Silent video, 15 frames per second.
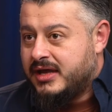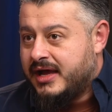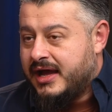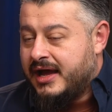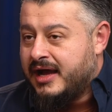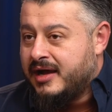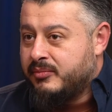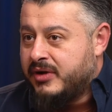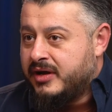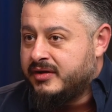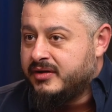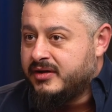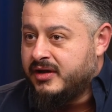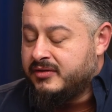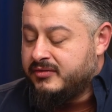
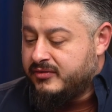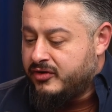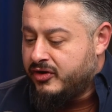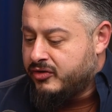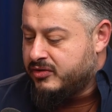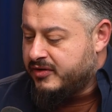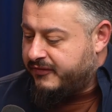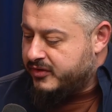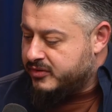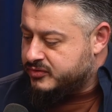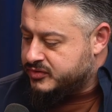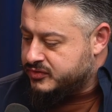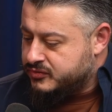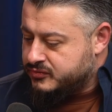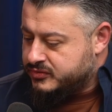and not only for you
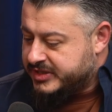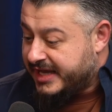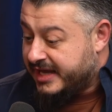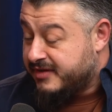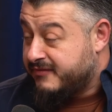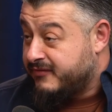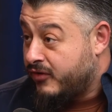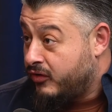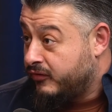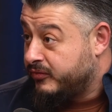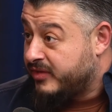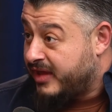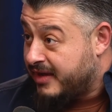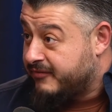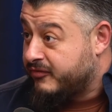to get involved
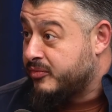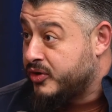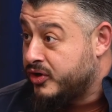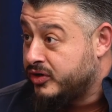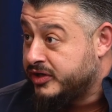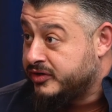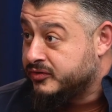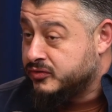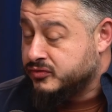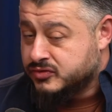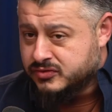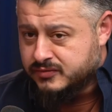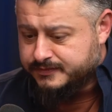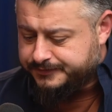with that from early doors,